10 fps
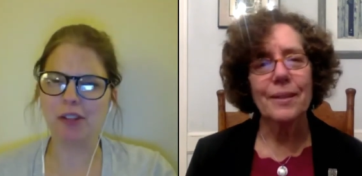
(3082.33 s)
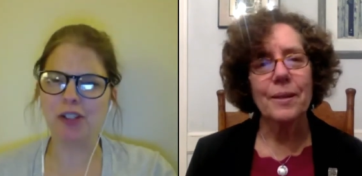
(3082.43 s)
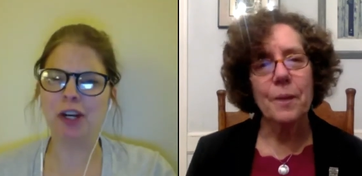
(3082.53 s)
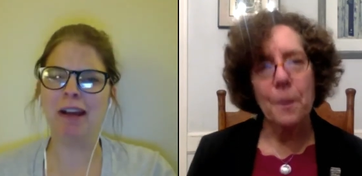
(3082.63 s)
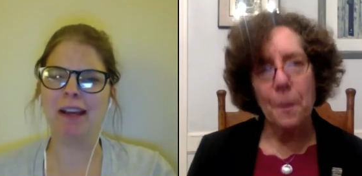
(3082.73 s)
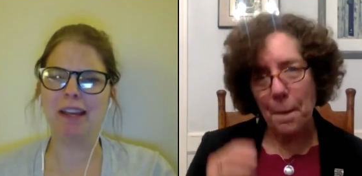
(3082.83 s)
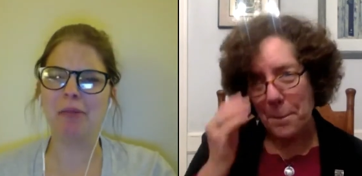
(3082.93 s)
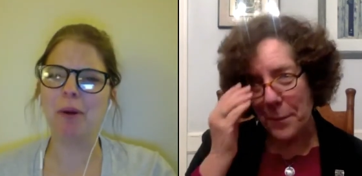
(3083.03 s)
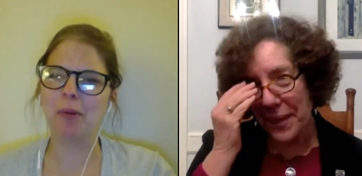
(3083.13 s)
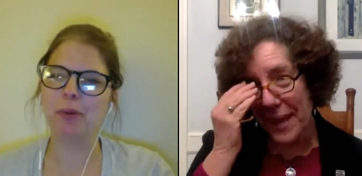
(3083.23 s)
Speaker 1: shocking,
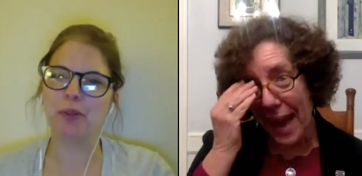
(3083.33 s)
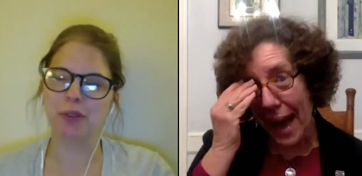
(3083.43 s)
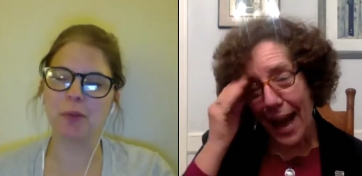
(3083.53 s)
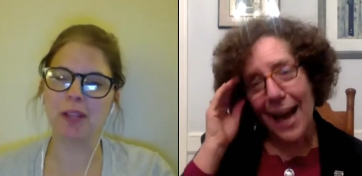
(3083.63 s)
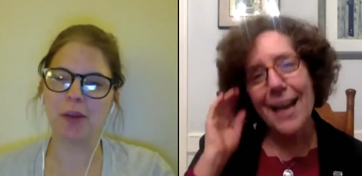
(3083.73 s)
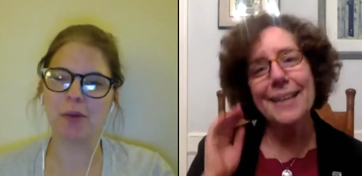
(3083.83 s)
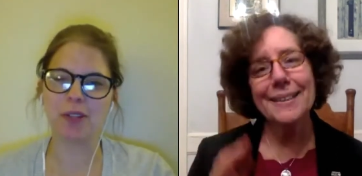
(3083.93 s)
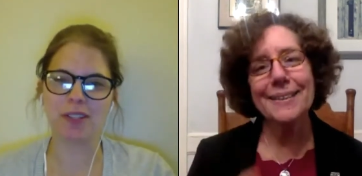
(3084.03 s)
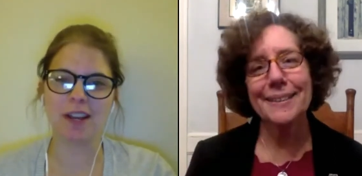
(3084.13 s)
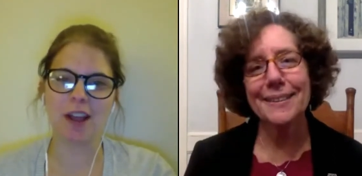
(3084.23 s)
but was there something that really
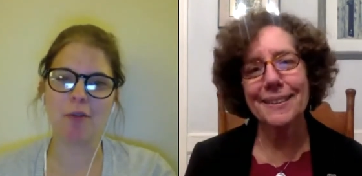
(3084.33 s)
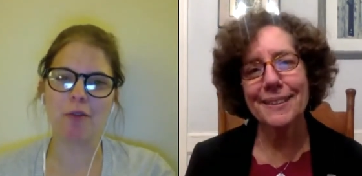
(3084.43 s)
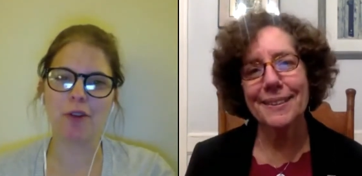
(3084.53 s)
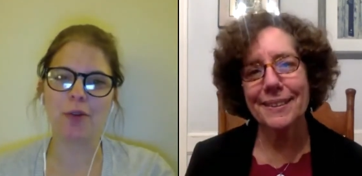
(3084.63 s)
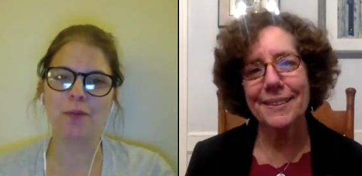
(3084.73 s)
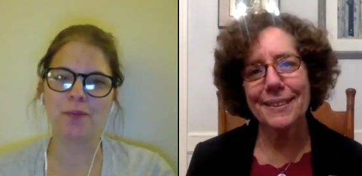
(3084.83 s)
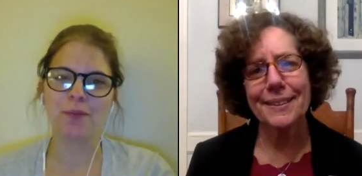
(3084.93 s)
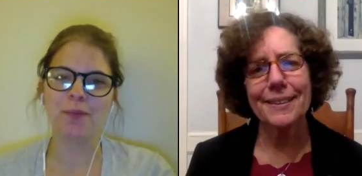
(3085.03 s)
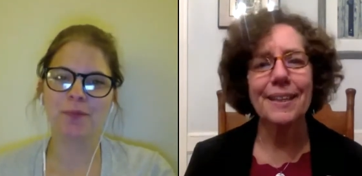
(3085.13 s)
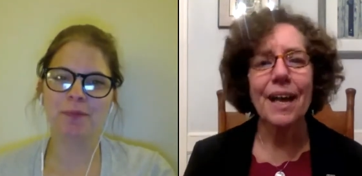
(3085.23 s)
stuck out for you?
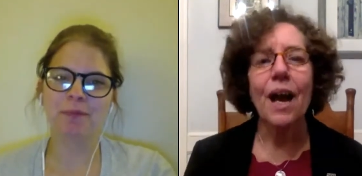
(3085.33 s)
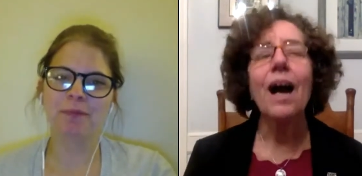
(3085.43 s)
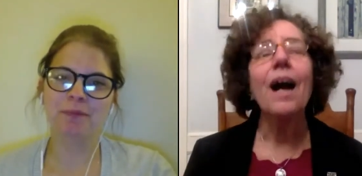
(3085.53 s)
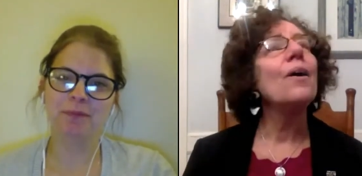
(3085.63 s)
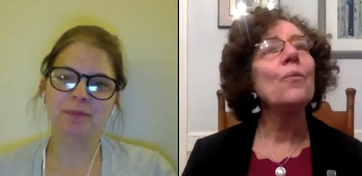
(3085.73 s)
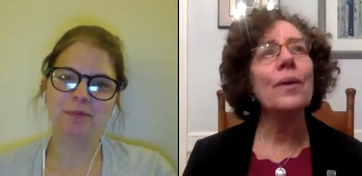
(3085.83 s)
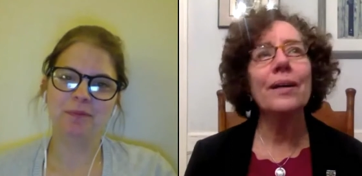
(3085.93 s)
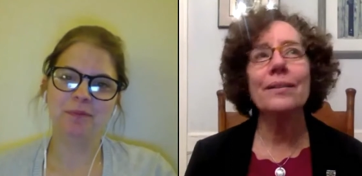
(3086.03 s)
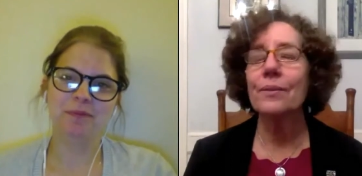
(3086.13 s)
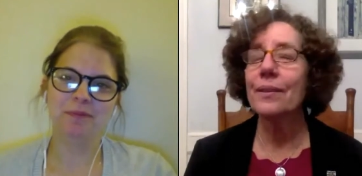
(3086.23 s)
Speaker 2: Well,
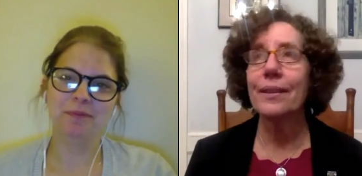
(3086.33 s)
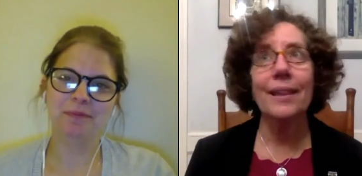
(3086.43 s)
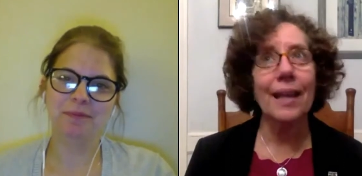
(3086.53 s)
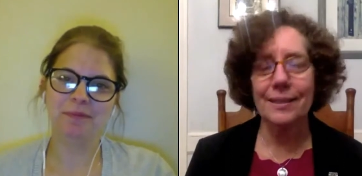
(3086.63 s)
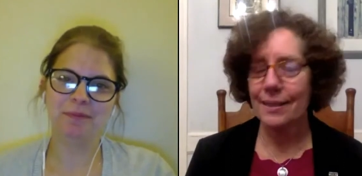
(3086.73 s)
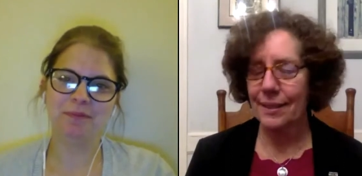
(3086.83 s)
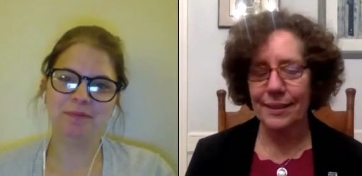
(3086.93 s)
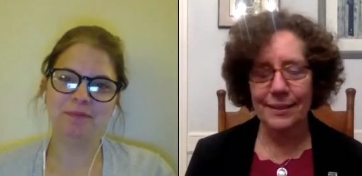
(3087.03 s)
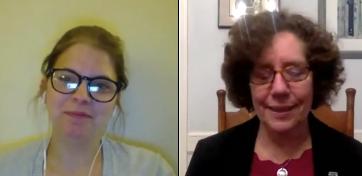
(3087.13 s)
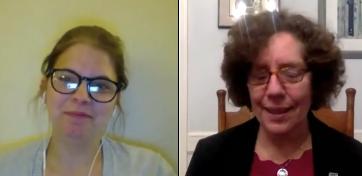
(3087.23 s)
there are lots of
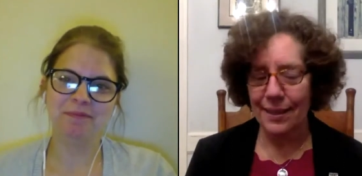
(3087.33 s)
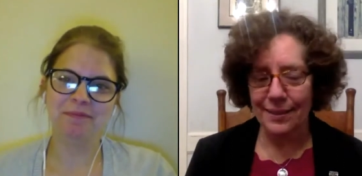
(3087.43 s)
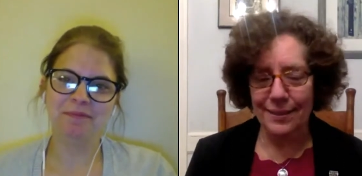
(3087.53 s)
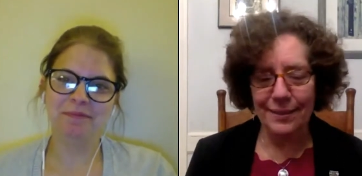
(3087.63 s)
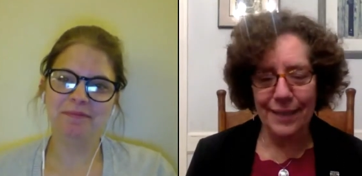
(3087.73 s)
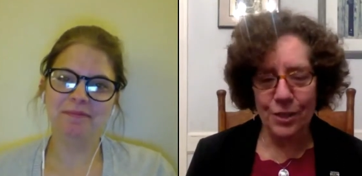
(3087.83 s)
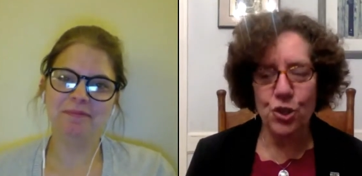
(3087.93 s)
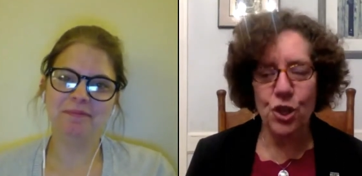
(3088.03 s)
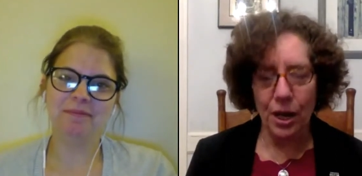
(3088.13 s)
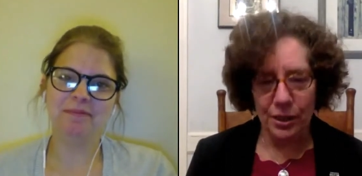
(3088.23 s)
things that that
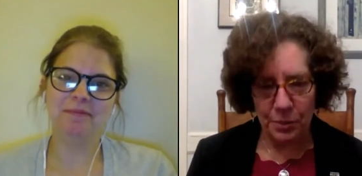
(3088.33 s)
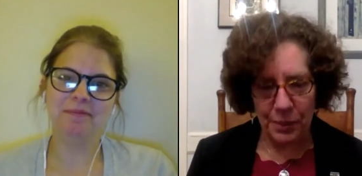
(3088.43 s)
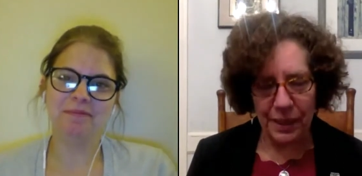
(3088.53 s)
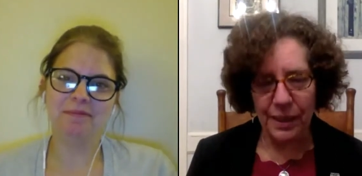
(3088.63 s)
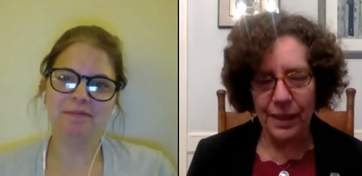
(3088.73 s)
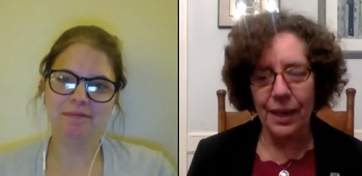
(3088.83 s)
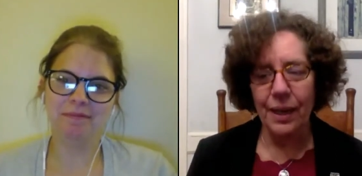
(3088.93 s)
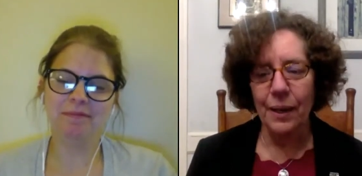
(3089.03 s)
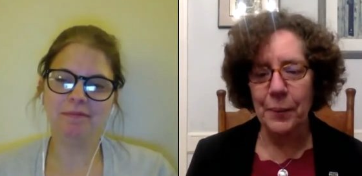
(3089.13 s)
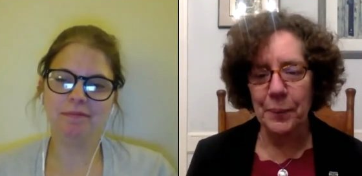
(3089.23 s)
shocked me.
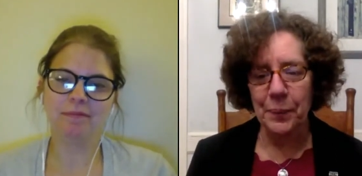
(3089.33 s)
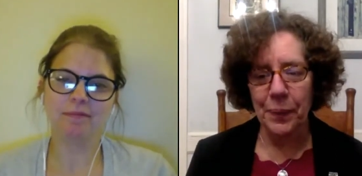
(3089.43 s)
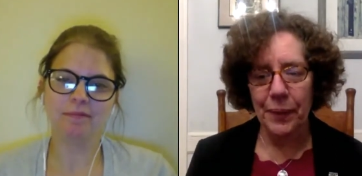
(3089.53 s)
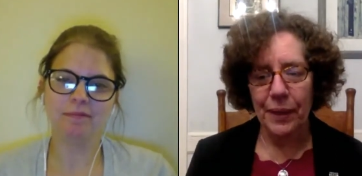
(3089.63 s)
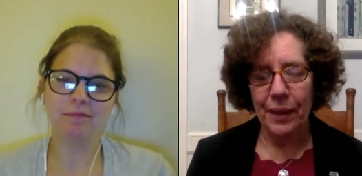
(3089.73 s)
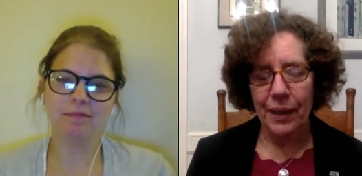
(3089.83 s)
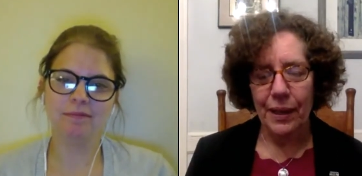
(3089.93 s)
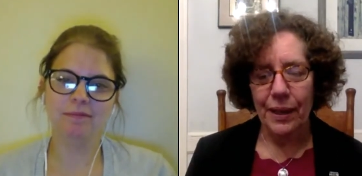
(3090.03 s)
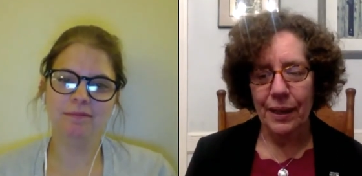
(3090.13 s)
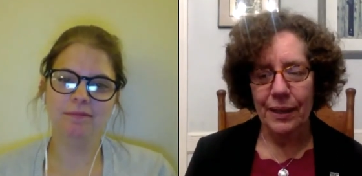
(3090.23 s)
Um,
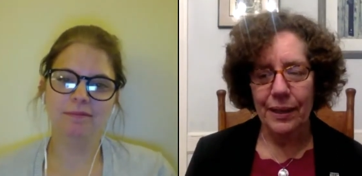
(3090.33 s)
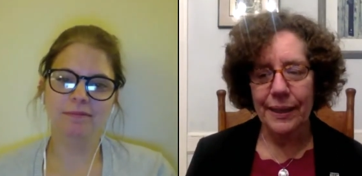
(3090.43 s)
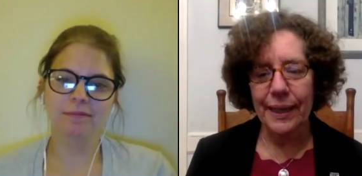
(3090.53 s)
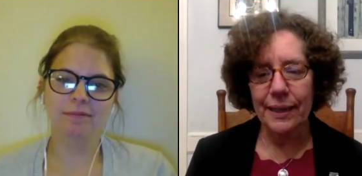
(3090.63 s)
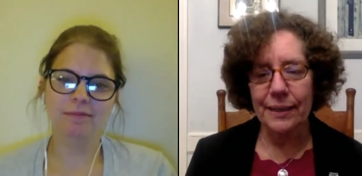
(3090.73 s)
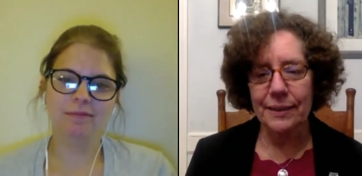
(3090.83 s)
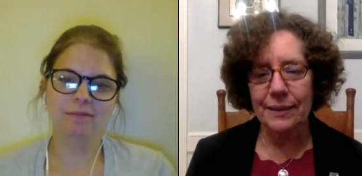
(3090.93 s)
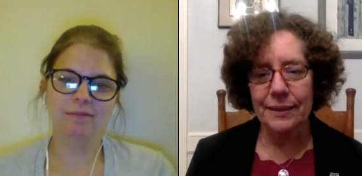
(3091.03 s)
uh, again,